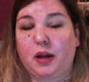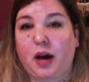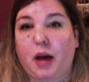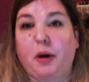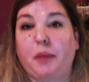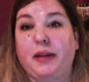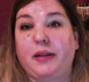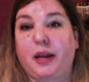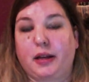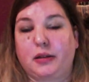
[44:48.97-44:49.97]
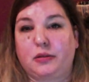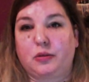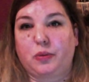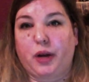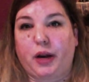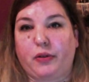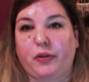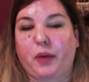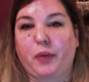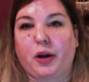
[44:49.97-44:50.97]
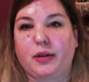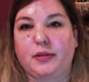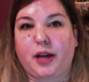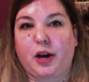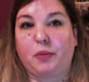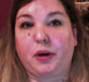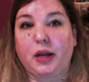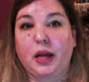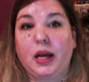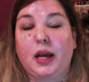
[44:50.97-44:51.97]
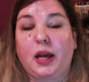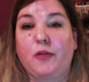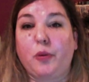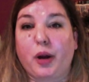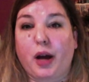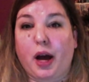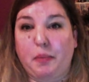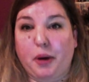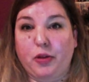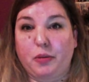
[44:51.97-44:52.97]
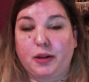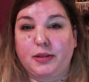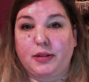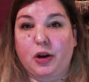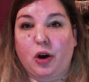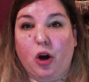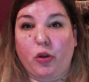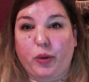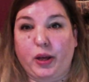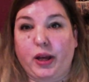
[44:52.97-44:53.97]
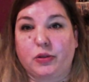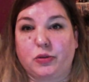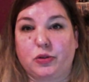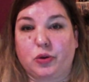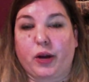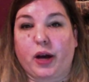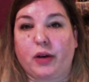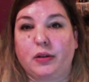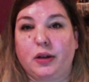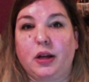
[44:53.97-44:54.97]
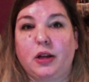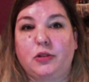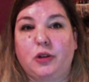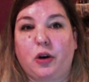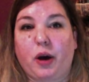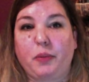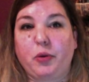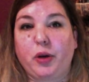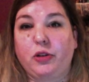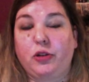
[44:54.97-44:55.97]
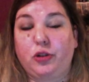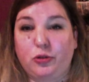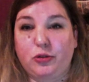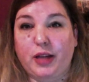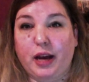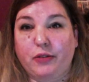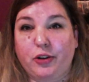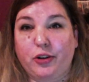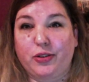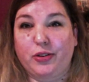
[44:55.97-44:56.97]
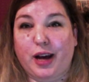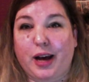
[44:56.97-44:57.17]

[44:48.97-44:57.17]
I bought my tickets whenever they went on sale, but even when I bought them on sale, all the weekends were sold out. So I'm going Tuesday afternoon.